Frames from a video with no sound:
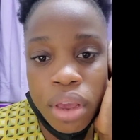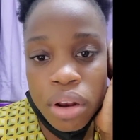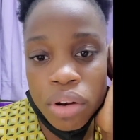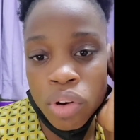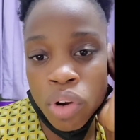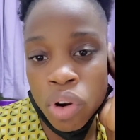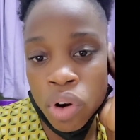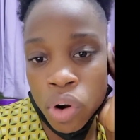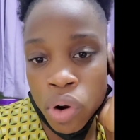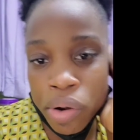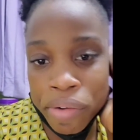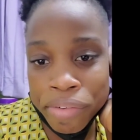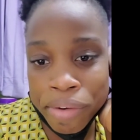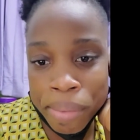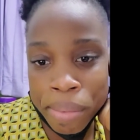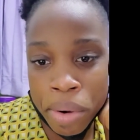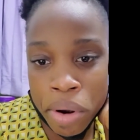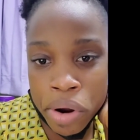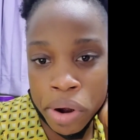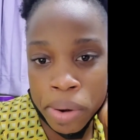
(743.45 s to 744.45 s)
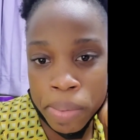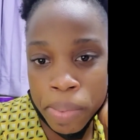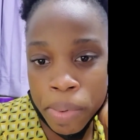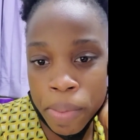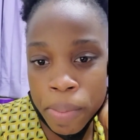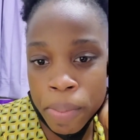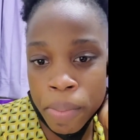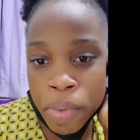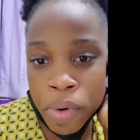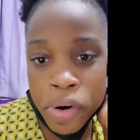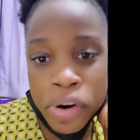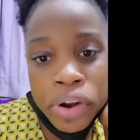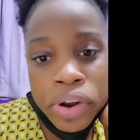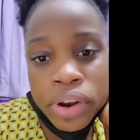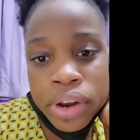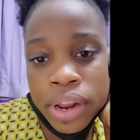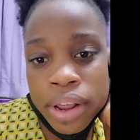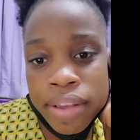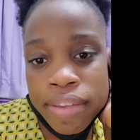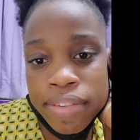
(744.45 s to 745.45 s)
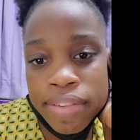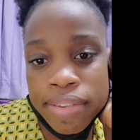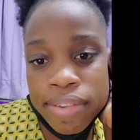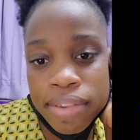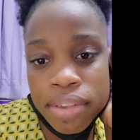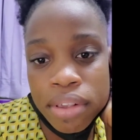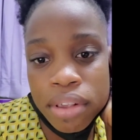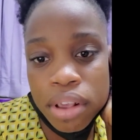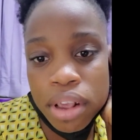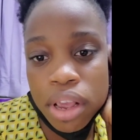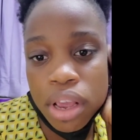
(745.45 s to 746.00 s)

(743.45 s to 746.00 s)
don't know if I'm going to put more to this.